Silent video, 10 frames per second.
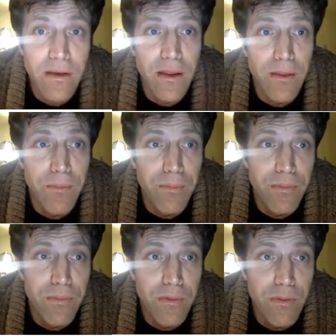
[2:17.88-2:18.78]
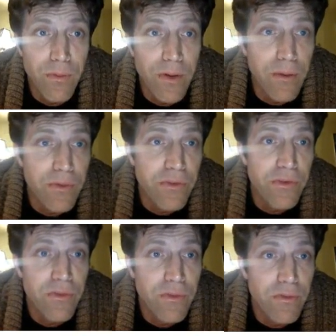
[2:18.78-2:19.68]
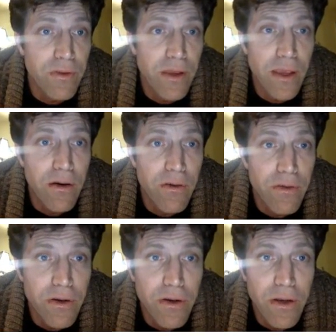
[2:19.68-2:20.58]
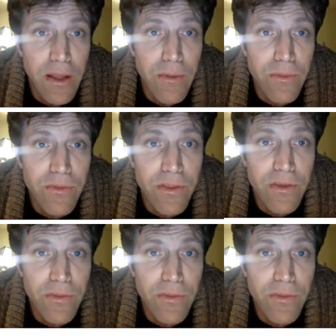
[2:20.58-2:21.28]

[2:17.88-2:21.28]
The one I was looking at earlier today was this